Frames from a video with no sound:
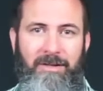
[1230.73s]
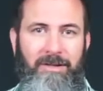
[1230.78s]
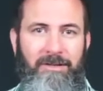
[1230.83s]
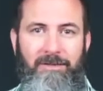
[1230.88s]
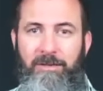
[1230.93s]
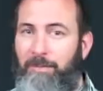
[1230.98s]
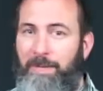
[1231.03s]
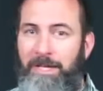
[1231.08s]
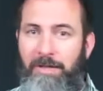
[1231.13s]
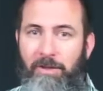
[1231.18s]

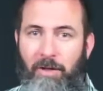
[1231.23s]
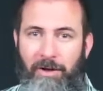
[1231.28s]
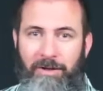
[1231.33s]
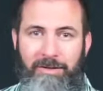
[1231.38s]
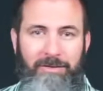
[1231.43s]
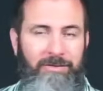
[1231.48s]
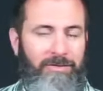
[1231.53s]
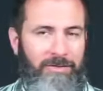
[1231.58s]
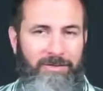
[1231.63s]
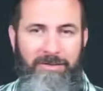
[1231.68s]
Don't be
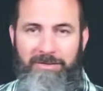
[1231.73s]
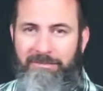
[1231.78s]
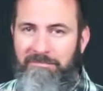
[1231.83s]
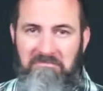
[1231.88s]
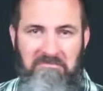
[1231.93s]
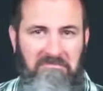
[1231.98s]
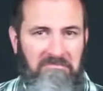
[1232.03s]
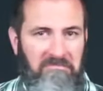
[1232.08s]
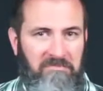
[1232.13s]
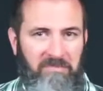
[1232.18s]
long, just
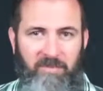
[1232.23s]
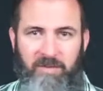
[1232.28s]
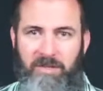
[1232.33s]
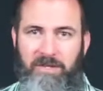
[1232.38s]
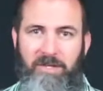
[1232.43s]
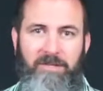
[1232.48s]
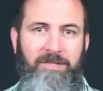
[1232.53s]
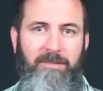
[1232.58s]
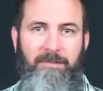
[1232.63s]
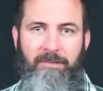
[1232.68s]

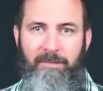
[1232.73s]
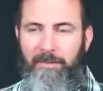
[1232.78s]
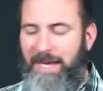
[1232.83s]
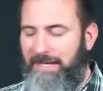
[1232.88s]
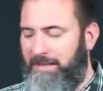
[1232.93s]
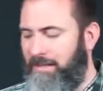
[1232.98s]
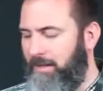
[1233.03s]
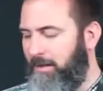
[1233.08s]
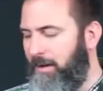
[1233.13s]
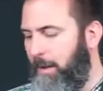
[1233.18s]
some
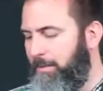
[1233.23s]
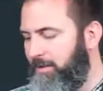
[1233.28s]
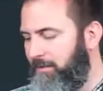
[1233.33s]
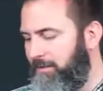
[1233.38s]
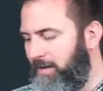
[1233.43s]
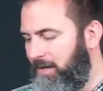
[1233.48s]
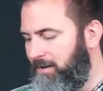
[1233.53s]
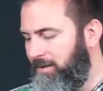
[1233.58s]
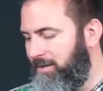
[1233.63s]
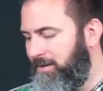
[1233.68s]
basic
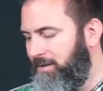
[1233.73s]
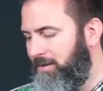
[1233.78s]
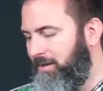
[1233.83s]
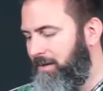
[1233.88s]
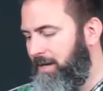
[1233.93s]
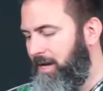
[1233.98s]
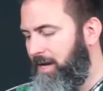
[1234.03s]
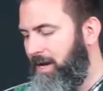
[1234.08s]
observations.